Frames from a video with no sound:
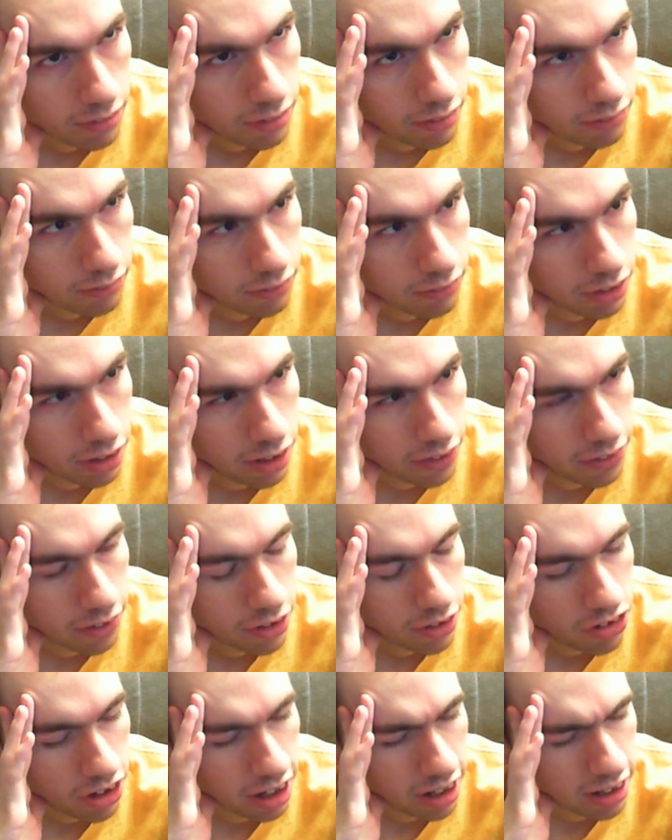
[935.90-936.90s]
trying to think,
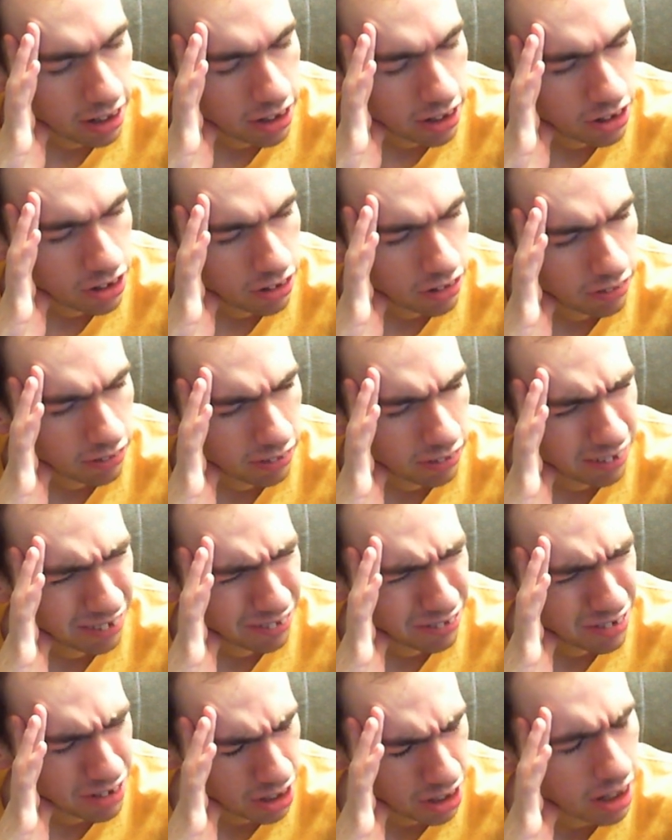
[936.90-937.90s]
because I had a
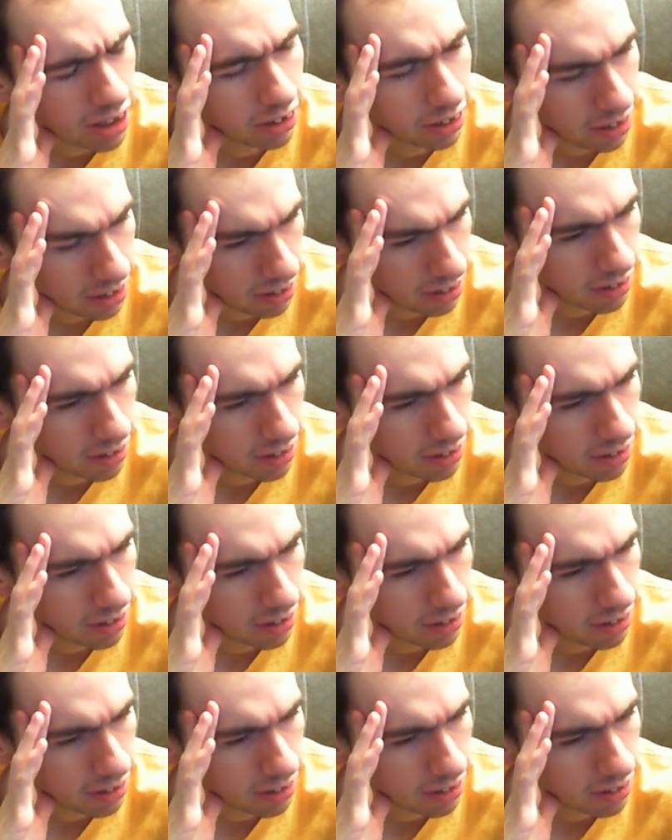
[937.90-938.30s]
Yingling